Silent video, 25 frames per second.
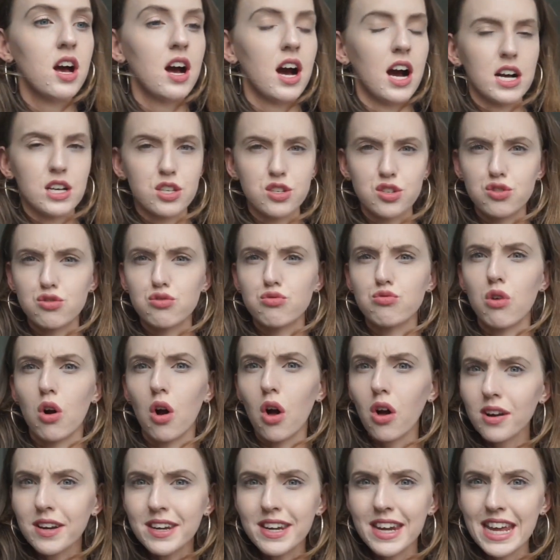a
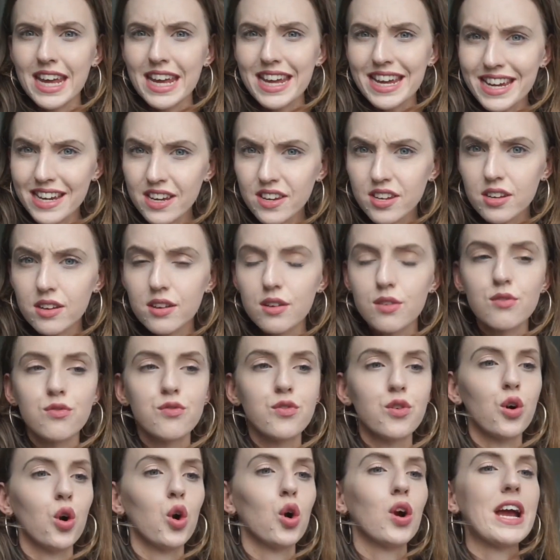strong need
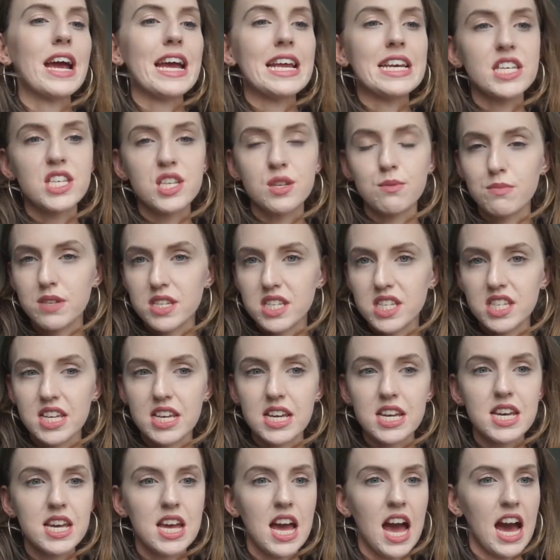for
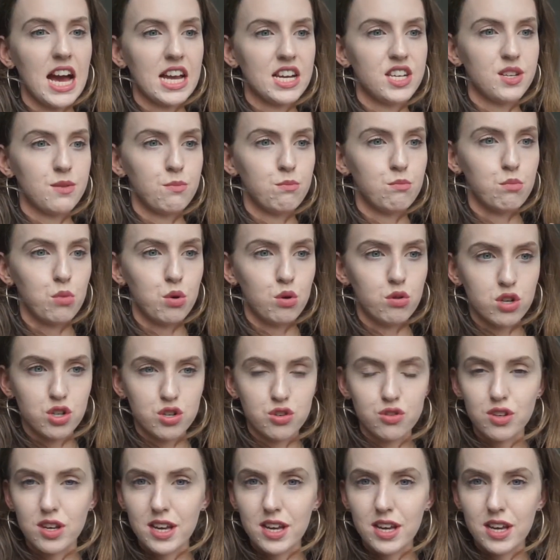intimacy and emotional